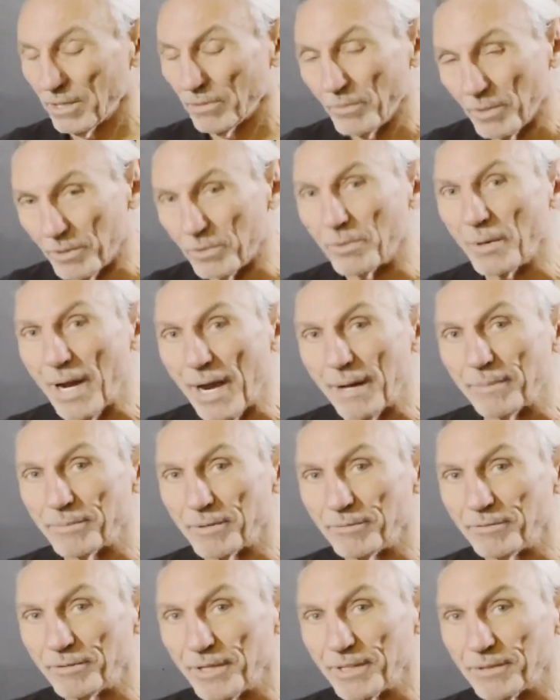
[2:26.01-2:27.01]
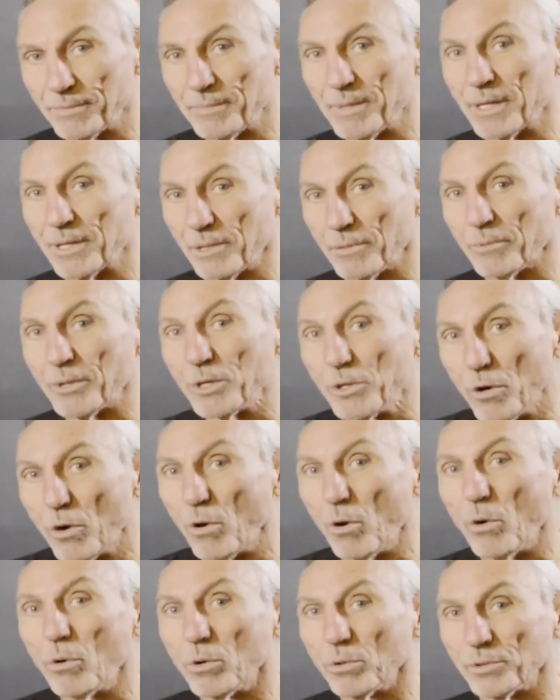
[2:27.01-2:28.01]
We grab the fundamental, we
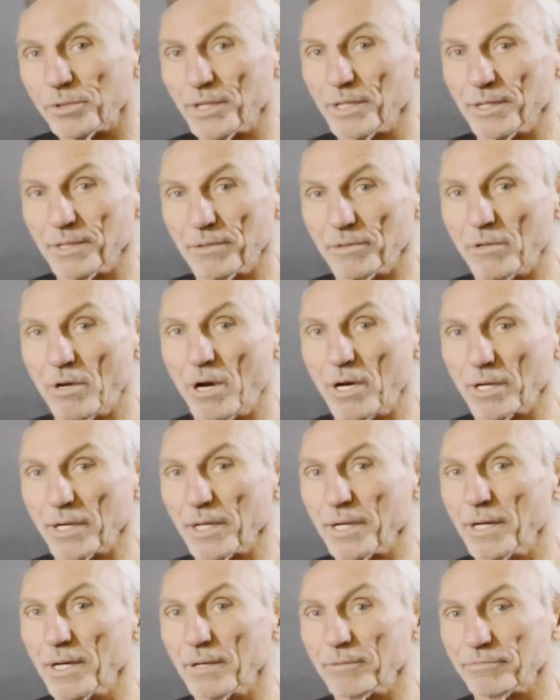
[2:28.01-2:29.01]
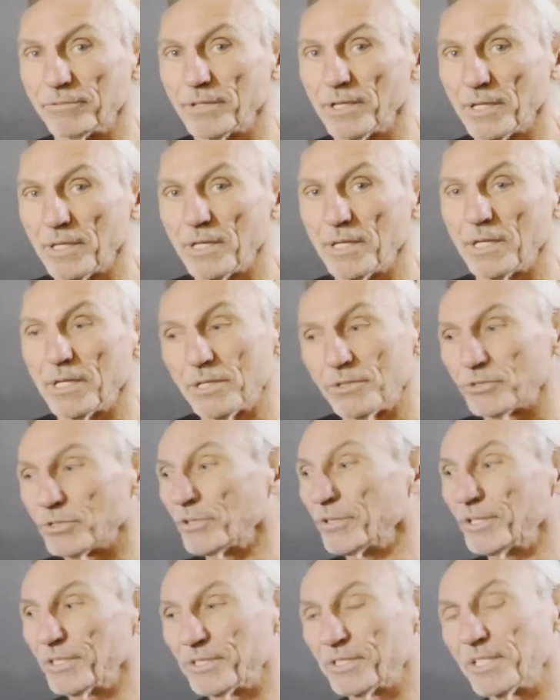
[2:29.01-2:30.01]
hold it long enough so
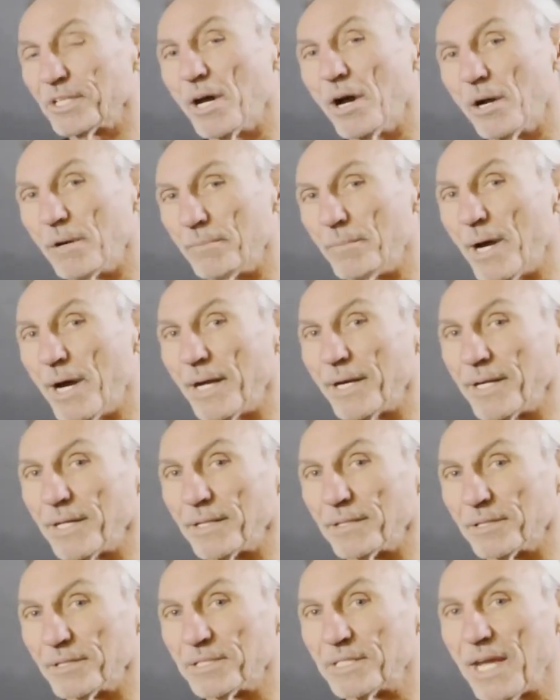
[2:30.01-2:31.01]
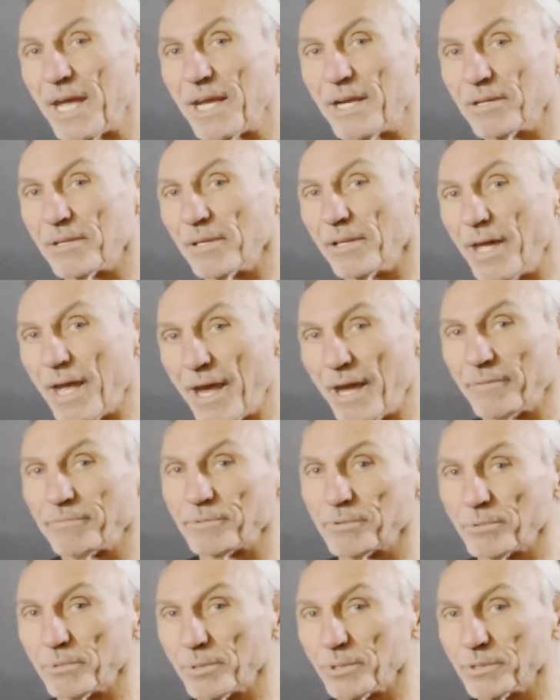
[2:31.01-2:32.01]
that the harmonic, the tail
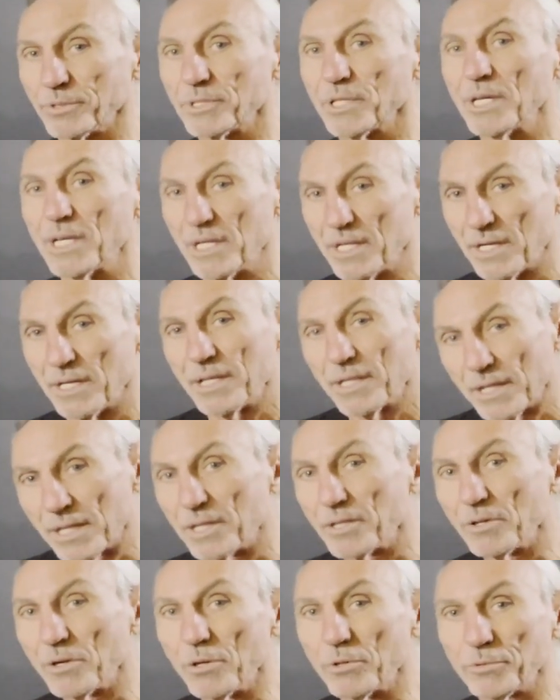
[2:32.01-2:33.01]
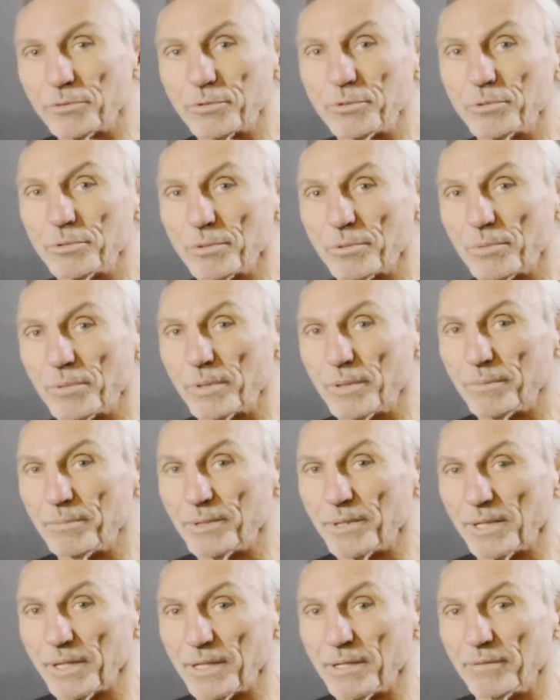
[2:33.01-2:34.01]
afterwards, can go through the room
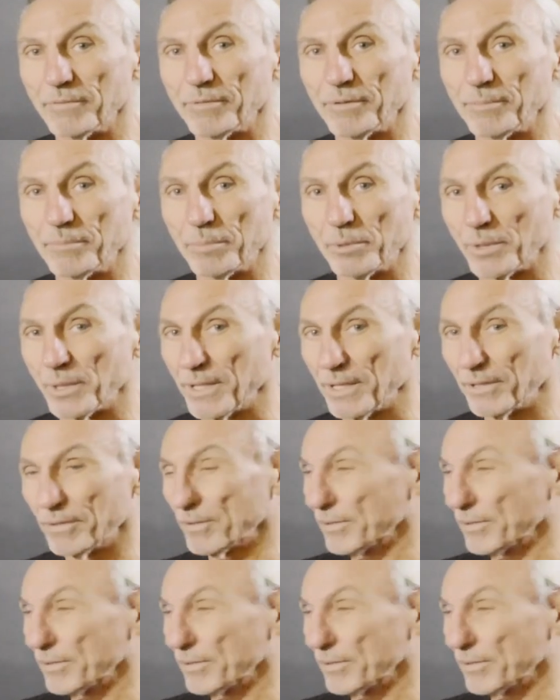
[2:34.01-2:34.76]
and live and breathe